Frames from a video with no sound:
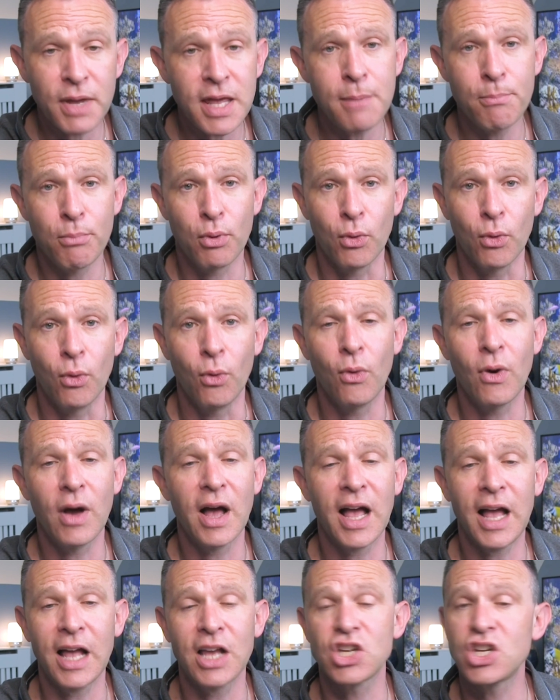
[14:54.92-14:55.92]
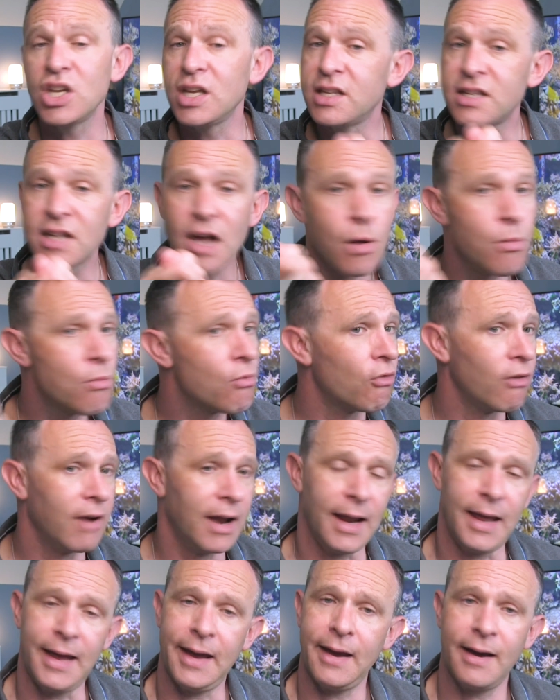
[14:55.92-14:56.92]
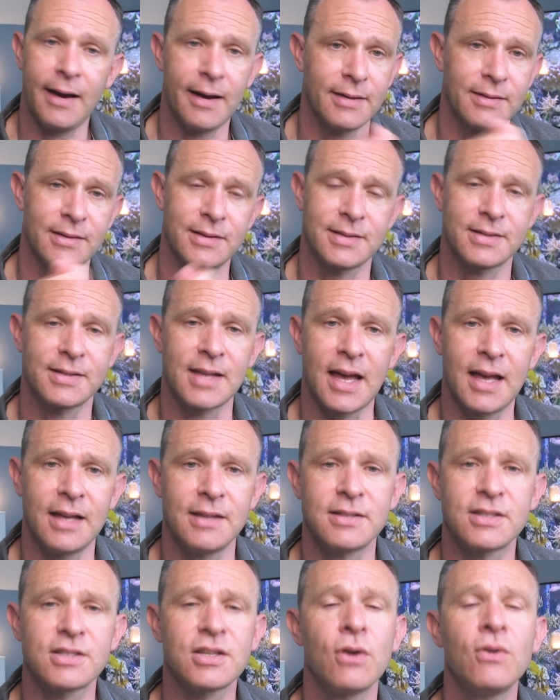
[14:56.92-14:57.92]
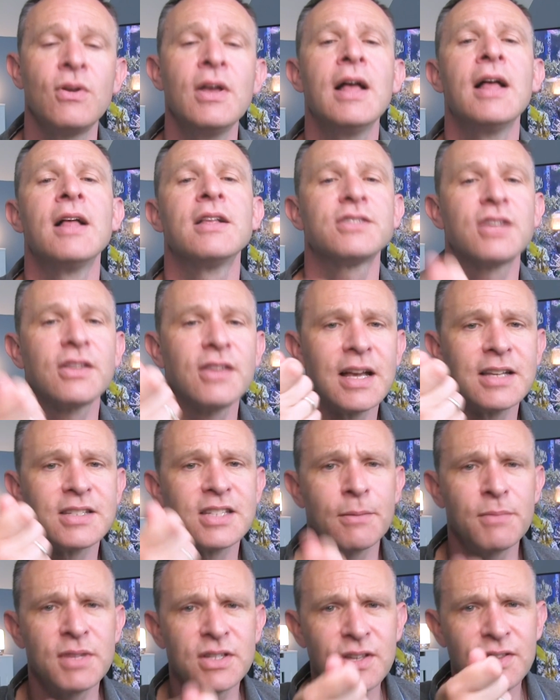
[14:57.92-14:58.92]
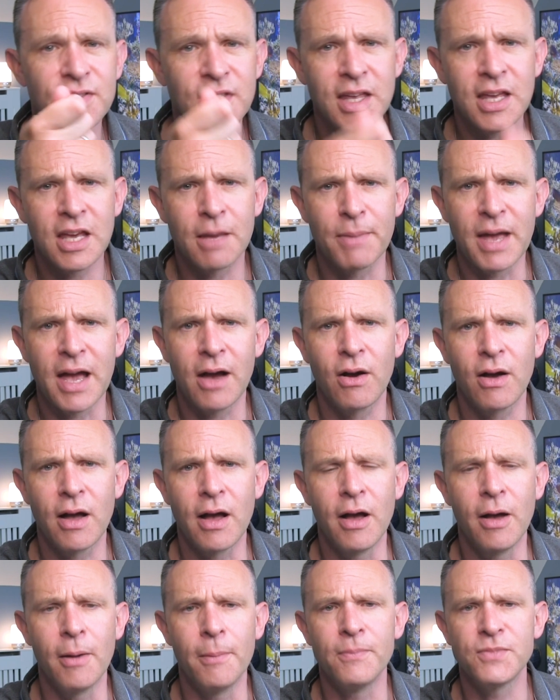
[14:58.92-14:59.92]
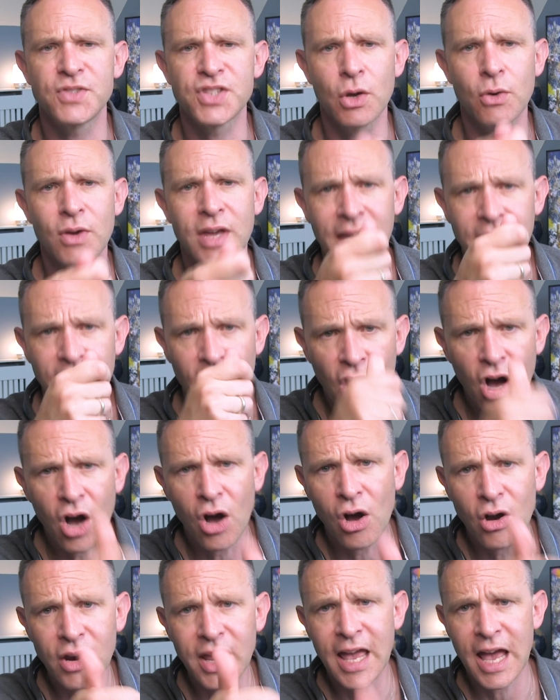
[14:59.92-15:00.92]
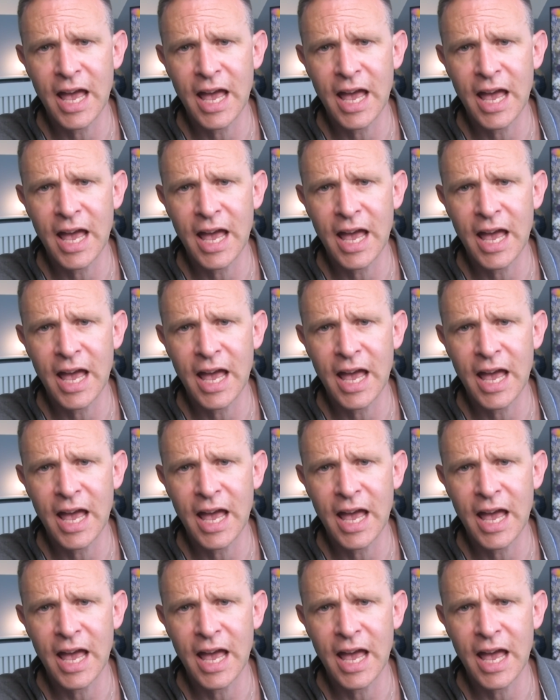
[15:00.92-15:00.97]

people actually don't really understand. So that's something to think about. So hard